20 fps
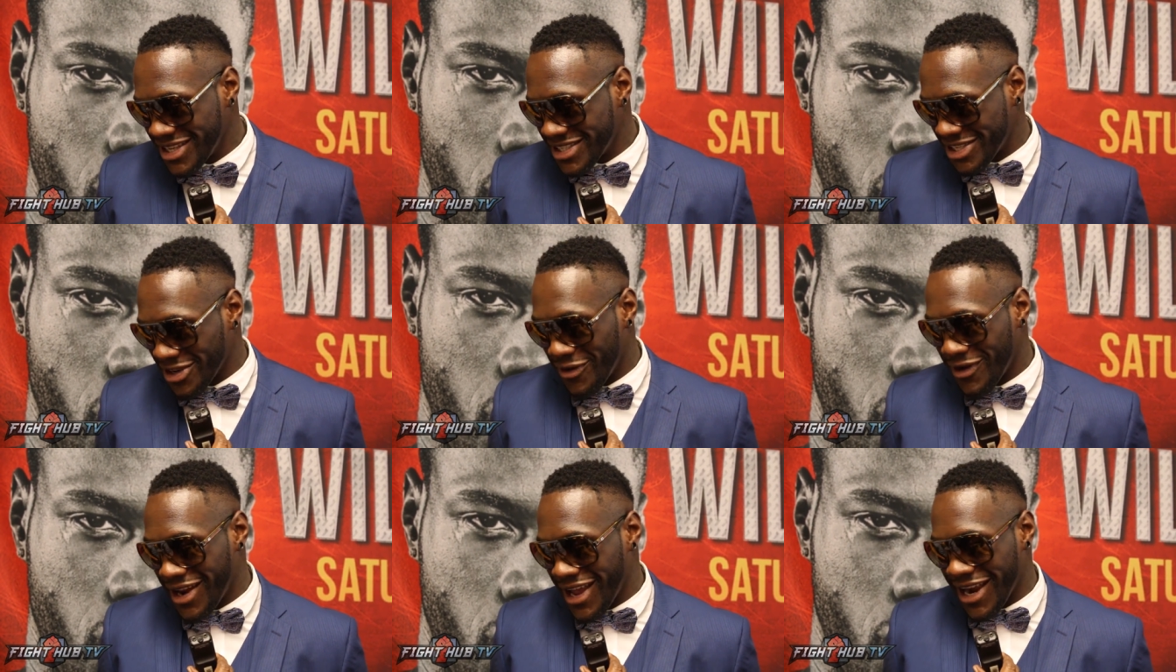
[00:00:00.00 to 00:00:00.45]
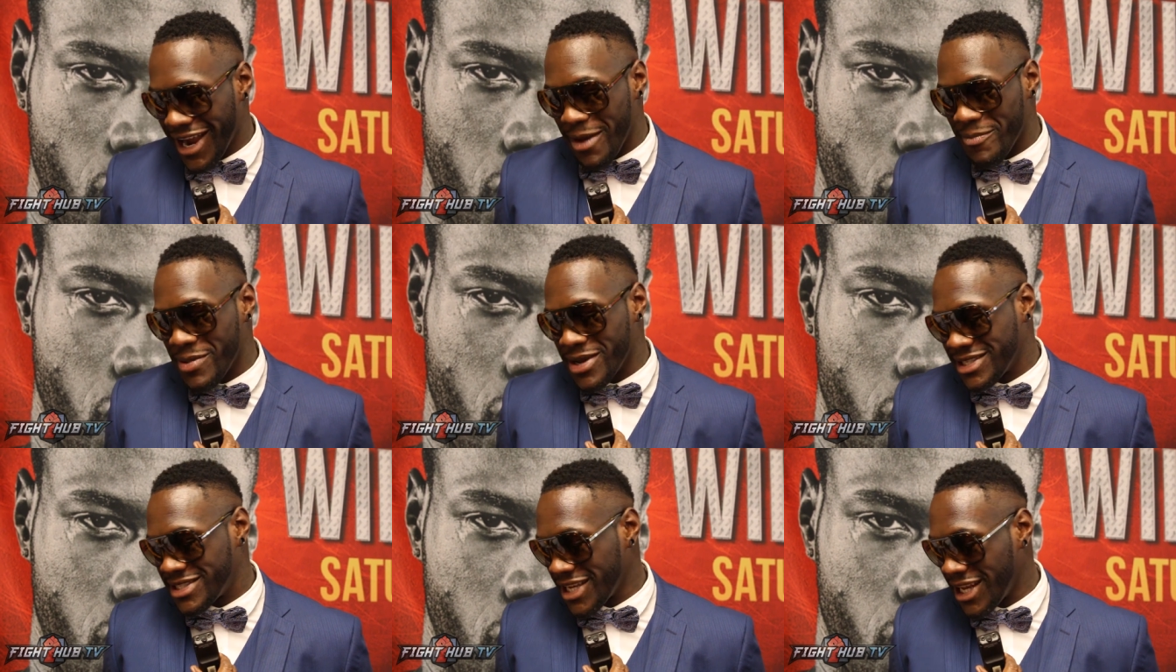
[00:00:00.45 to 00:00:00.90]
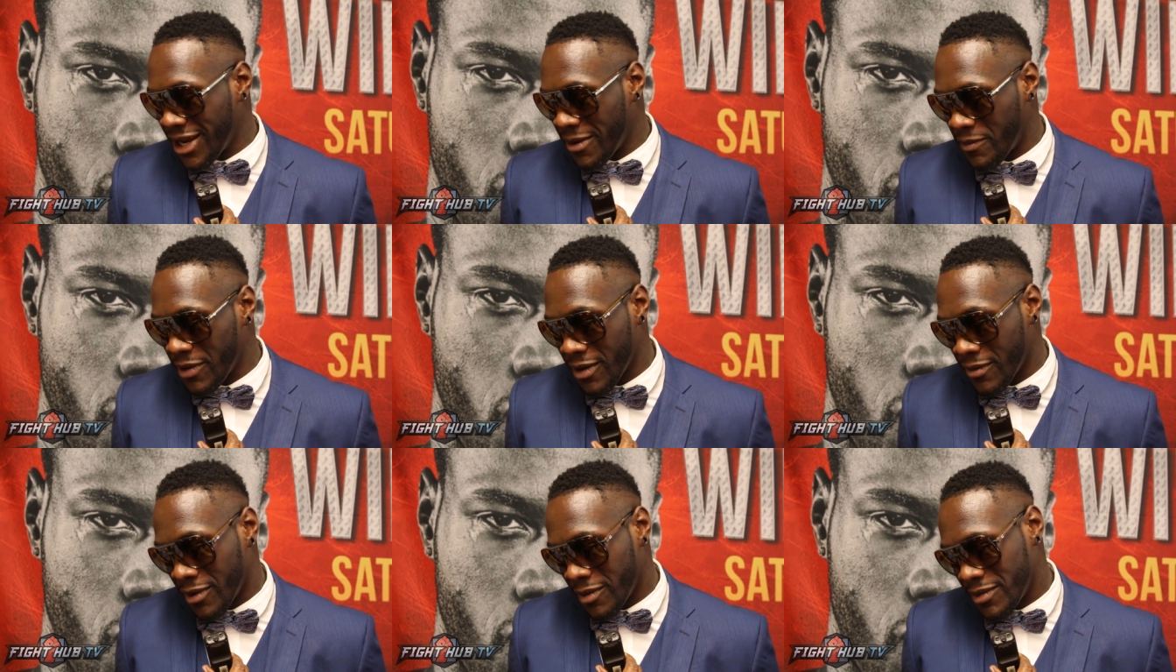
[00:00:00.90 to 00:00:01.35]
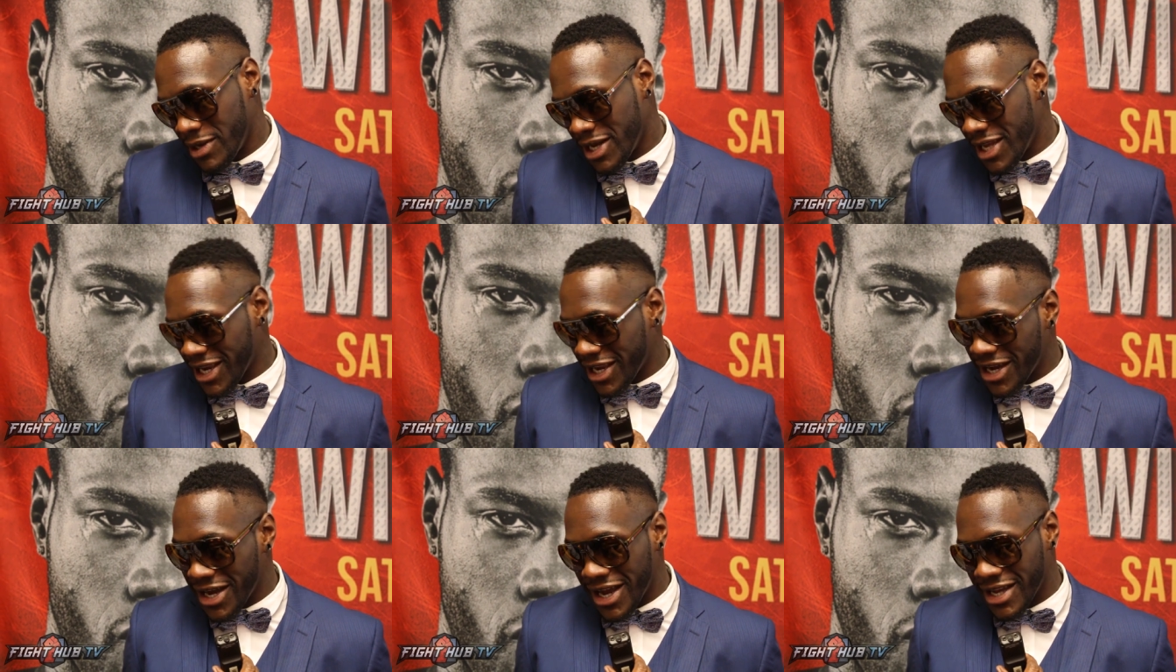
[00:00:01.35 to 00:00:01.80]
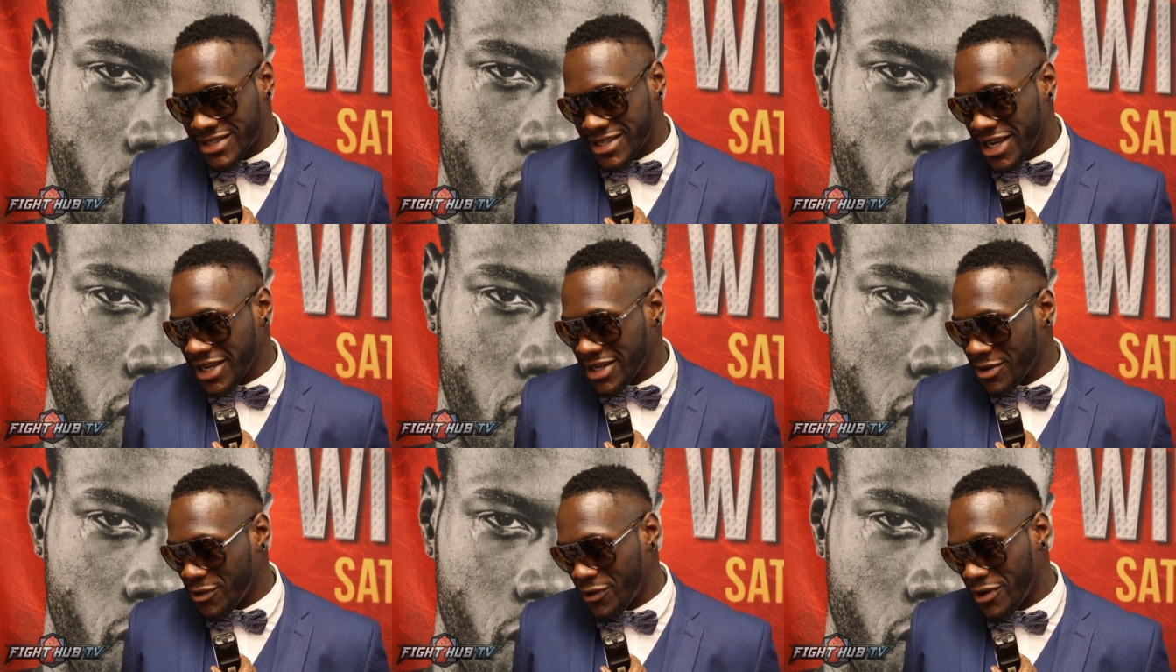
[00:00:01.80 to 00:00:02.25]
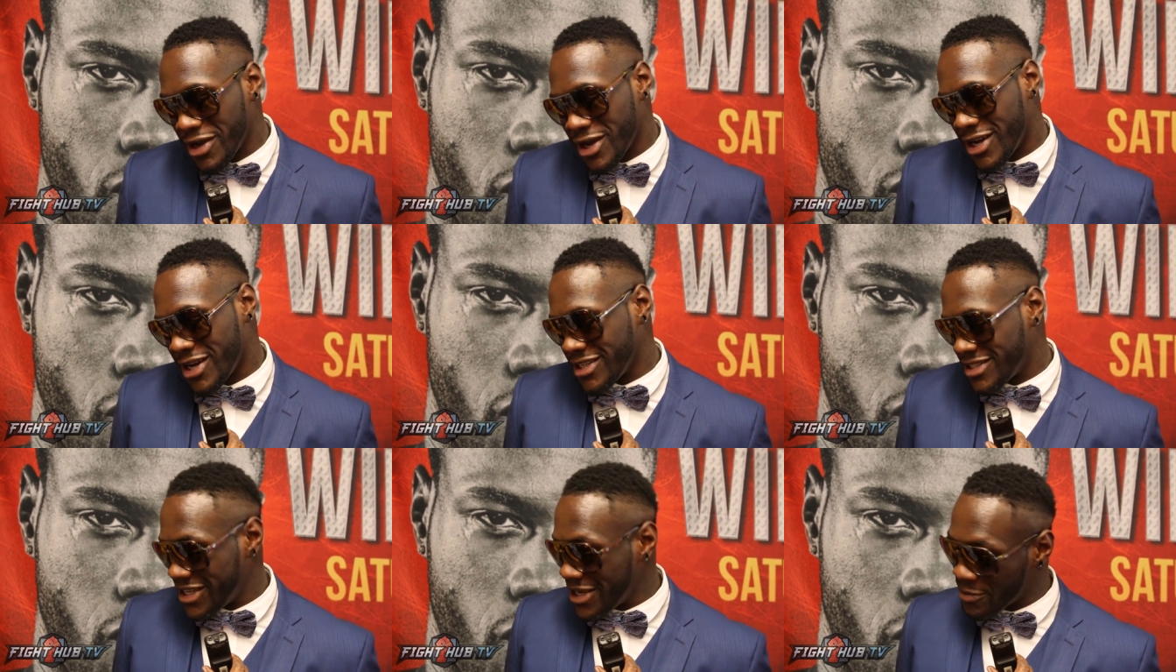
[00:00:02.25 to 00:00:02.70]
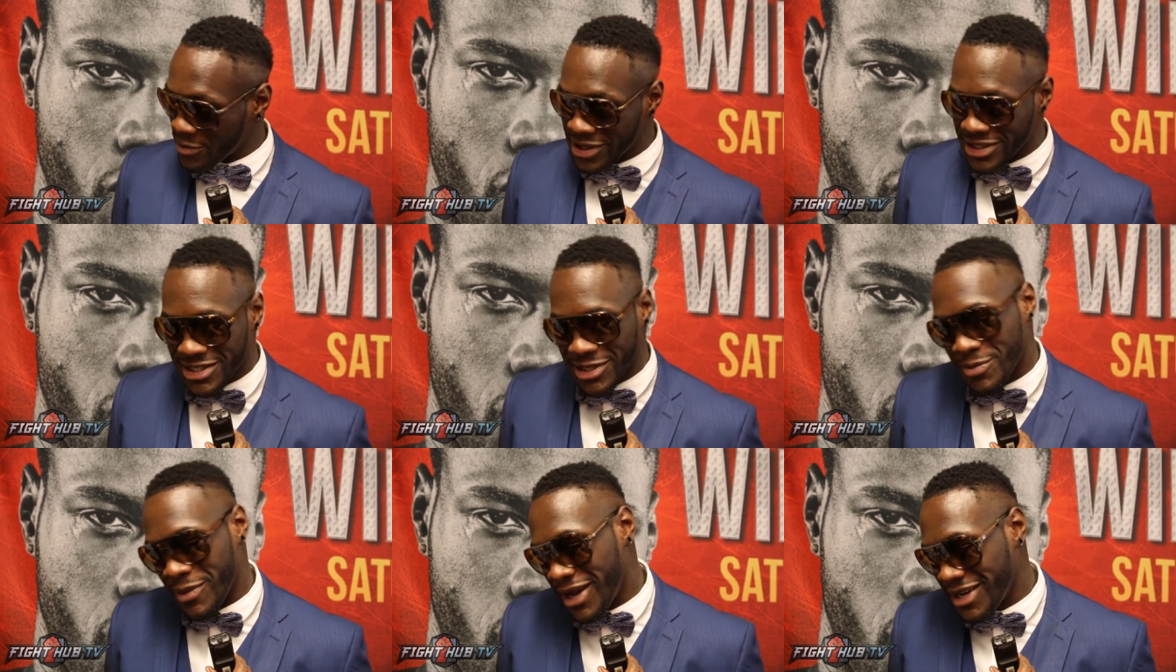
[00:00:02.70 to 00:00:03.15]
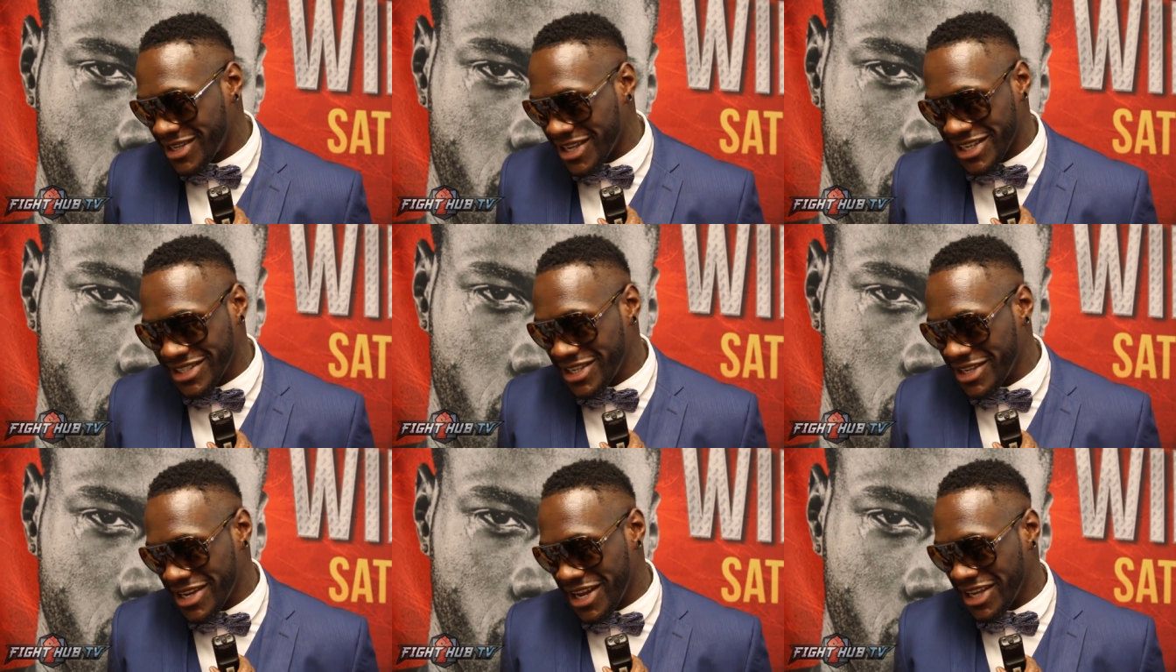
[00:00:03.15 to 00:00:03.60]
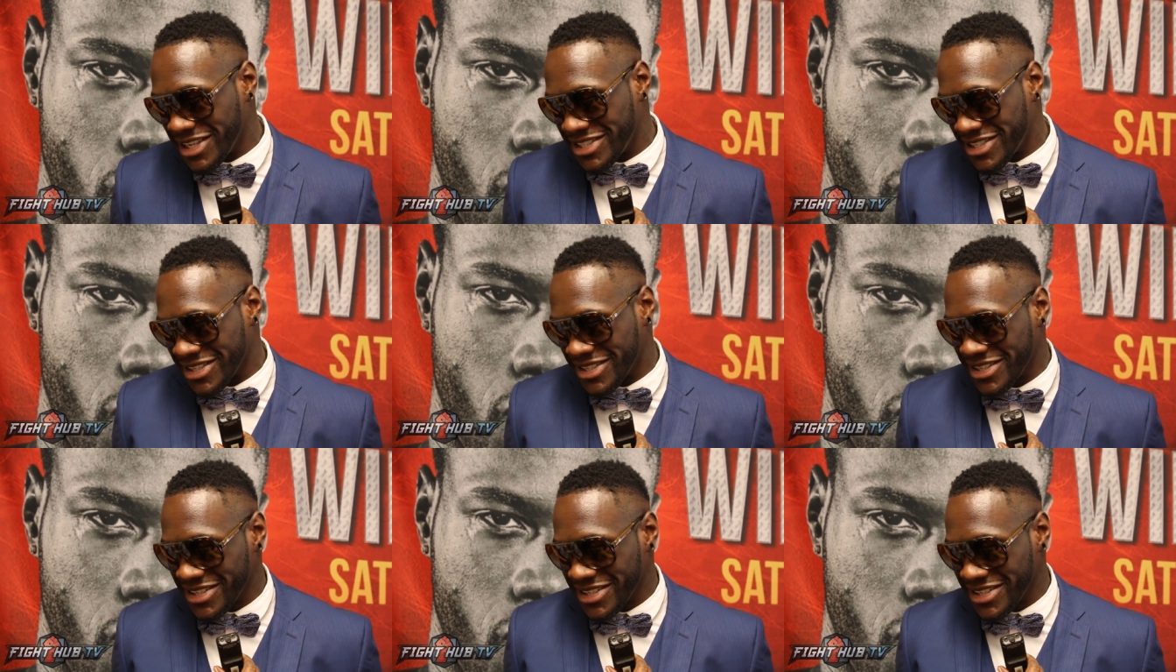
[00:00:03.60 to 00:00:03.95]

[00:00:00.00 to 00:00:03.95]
So like I've been telling people, I'm gonna let God take the wheel and take me to my destination.